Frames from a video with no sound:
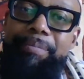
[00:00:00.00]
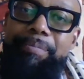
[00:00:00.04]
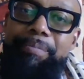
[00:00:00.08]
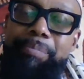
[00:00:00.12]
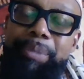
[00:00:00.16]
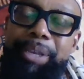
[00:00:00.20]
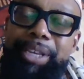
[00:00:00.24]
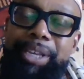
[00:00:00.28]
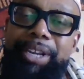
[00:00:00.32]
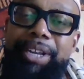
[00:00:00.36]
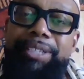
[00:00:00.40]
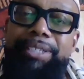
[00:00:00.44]

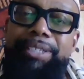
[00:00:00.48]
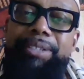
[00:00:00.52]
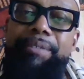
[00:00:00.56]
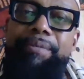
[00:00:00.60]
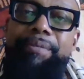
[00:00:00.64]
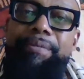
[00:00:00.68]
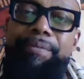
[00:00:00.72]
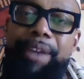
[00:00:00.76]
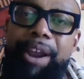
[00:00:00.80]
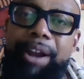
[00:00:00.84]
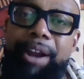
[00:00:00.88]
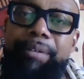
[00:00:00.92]
because the
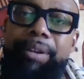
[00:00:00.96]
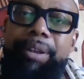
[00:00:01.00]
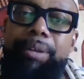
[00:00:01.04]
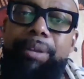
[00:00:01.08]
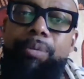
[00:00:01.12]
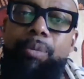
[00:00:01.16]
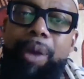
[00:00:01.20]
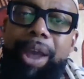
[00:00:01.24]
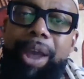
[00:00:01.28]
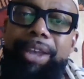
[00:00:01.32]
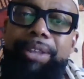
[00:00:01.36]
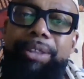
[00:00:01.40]
very
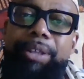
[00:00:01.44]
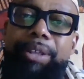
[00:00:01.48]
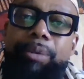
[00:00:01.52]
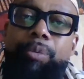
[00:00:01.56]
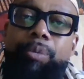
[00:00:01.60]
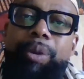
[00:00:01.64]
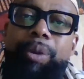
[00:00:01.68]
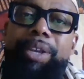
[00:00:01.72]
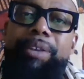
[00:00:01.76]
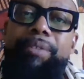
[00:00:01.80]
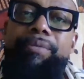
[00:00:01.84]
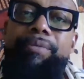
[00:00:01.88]
way that
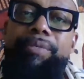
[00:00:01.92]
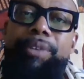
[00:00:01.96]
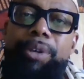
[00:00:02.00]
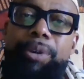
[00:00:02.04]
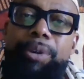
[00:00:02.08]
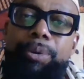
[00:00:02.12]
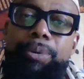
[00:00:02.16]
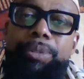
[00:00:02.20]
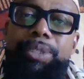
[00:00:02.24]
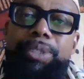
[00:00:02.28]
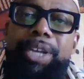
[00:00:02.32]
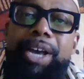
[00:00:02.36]
we
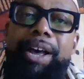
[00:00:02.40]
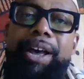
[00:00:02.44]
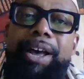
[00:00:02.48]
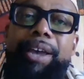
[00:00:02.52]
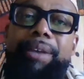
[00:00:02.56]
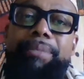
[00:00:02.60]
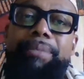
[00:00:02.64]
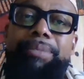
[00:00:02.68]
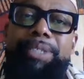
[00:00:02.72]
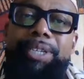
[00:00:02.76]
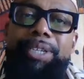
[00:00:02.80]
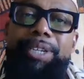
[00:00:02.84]
view
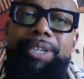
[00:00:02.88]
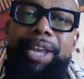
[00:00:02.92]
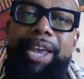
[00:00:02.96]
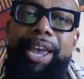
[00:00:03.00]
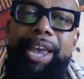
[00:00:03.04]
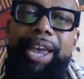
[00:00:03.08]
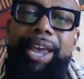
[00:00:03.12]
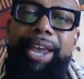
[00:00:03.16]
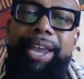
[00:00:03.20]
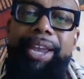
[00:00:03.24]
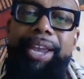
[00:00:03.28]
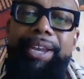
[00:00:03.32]
time
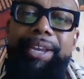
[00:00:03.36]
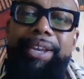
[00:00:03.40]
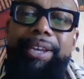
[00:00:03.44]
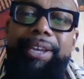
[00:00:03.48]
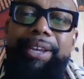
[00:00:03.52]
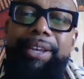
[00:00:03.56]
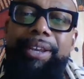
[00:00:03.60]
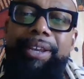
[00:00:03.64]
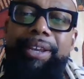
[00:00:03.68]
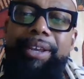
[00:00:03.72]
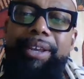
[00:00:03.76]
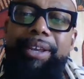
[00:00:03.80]
today
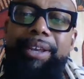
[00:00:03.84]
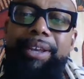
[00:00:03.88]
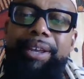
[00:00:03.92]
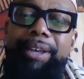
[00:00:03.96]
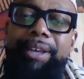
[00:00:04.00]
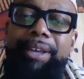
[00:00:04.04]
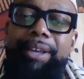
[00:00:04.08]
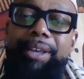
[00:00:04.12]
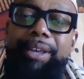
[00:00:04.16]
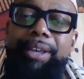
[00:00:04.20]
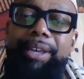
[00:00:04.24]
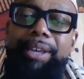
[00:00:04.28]

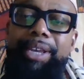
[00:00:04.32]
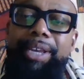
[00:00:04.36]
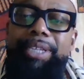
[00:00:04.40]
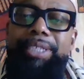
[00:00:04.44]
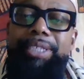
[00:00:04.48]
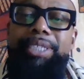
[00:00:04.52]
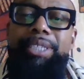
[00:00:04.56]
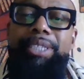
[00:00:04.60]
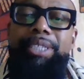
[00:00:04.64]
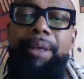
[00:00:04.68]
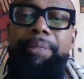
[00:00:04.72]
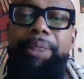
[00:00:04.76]

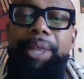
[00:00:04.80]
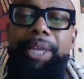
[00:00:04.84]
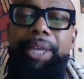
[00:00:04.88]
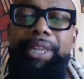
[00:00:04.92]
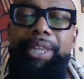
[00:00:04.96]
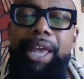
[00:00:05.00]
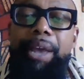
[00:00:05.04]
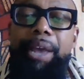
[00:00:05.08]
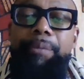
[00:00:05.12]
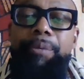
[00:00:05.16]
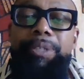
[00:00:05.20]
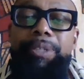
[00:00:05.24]
is something
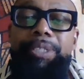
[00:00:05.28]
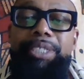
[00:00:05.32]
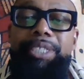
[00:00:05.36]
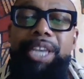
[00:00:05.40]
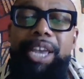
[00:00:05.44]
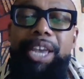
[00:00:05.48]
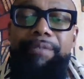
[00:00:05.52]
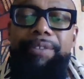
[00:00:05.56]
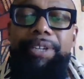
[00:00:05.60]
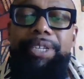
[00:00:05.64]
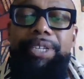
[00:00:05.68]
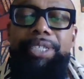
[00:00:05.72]
that was
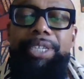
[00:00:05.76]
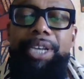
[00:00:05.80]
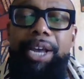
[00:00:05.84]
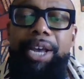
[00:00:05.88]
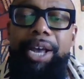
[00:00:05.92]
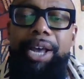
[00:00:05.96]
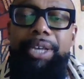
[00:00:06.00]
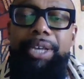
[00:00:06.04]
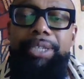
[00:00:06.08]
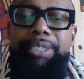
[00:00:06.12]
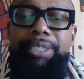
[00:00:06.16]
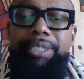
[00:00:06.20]
given to
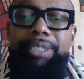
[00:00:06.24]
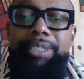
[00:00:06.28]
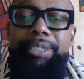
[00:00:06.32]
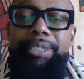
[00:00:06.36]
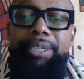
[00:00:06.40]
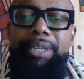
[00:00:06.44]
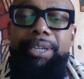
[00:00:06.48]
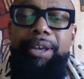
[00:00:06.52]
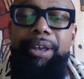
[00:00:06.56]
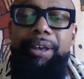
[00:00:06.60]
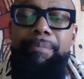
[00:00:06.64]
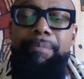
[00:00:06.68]
us
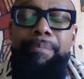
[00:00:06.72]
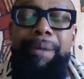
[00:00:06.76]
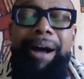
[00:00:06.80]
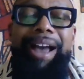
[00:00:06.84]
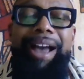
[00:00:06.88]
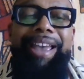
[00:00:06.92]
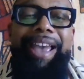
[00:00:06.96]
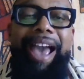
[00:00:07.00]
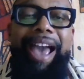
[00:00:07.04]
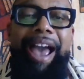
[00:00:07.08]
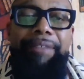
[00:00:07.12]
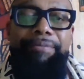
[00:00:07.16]

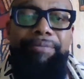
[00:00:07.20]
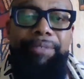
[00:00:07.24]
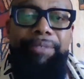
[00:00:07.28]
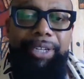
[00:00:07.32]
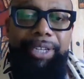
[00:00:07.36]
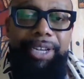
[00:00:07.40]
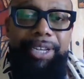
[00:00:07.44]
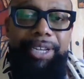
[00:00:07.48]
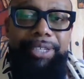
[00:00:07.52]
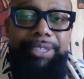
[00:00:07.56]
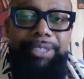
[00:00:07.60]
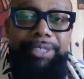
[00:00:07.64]
by
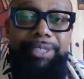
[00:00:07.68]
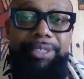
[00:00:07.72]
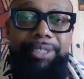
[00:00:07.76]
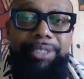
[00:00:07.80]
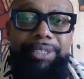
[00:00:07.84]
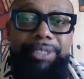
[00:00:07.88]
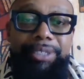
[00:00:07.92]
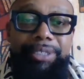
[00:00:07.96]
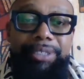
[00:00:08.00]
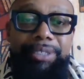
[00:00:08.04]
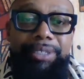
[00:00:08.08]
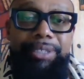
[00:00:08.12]

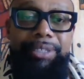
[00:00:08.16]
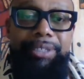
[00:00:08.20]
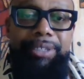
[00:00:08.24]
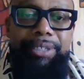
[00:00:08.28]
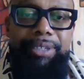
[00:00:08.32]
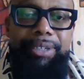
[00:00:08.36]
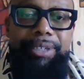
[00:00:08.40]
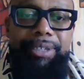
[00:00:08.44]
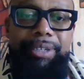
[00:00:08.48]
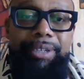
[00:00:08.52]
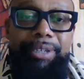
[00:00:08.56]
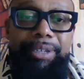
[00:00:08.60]
Africans.
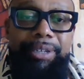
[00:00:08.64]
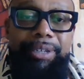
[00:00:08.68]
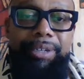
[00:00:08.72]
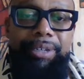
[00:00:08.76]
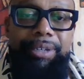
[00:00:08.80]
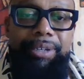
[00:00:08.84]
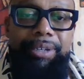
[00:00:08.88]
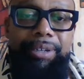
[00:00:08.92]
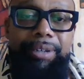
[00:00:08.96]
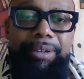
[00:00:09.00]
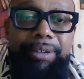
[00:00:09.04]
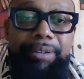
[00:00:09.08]

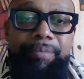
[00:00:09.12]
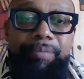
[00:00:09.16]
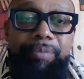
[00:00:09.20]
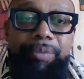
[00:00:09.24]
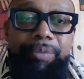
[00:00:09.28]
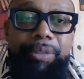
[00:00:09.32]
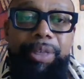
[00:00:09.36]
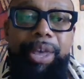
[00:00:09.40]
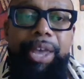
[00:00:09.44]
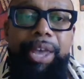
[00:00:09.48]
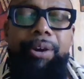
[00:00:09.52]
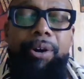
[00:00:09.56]

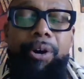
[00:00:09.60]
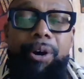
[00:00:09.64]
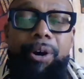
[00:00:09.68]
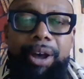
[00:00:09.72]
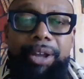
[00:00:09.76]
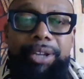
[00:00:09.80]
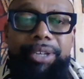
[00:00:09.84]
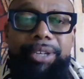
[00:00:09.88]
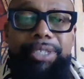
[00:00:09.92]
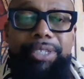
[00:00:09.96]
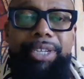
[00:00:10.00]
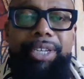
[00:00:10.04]
They
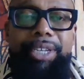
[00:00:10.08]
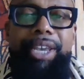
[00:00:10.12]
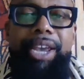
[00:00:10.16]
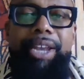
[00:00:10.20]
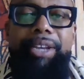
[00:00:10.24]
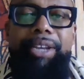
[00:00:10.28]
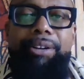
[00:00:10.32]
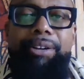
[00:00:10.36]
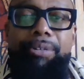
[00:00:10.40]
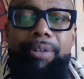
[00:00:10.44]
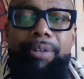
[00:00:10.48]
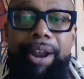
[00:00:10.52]
ought to
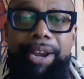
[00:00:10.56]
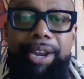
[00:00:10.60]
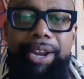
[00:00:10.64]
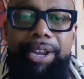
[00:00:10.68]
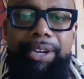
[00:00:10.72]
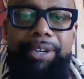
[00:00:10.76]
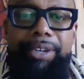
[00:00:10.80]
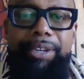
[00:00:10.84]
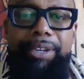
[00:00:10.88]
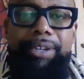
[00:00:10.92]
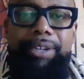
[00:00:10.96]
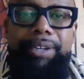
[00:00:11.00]
get
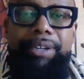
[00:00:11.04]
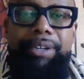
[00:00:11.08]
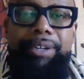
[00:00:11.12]
credit.